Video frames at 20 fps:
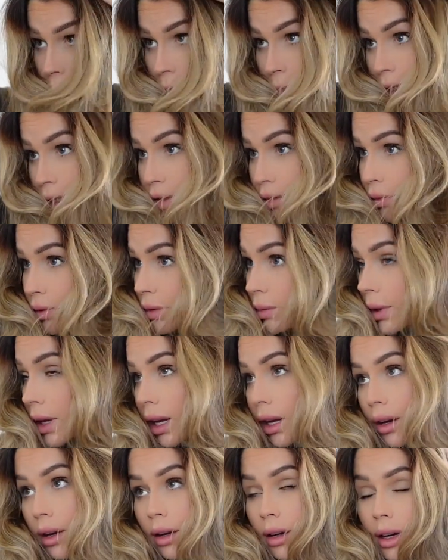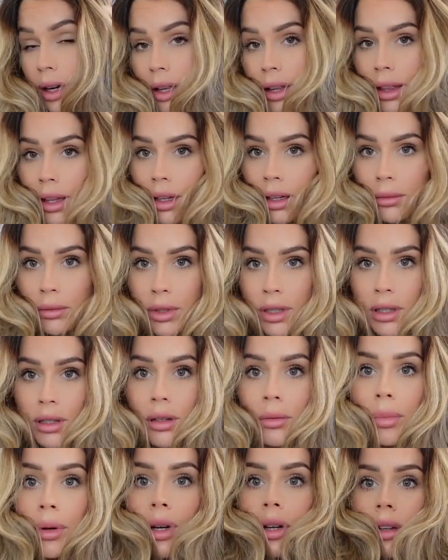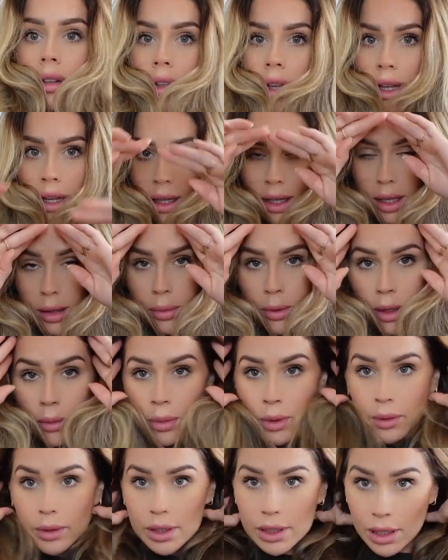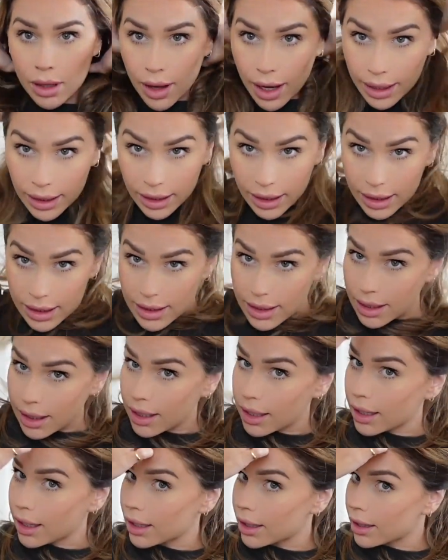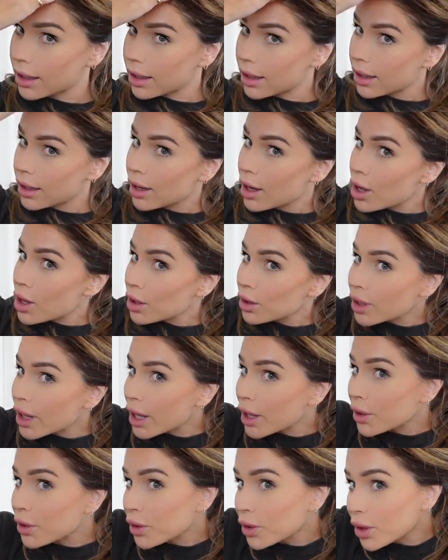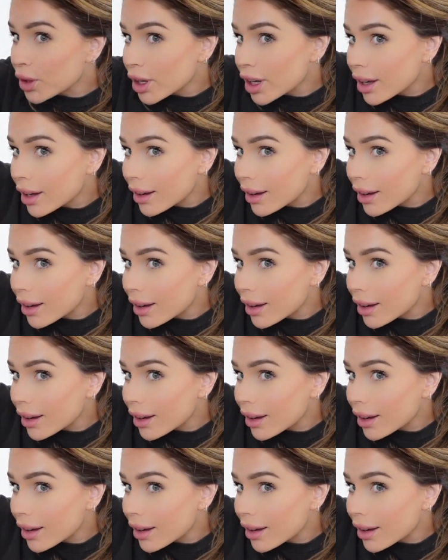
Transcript: I'm gonna do with my hair, I think I'm just gonna put, like keep it in ponytail. I need to get like look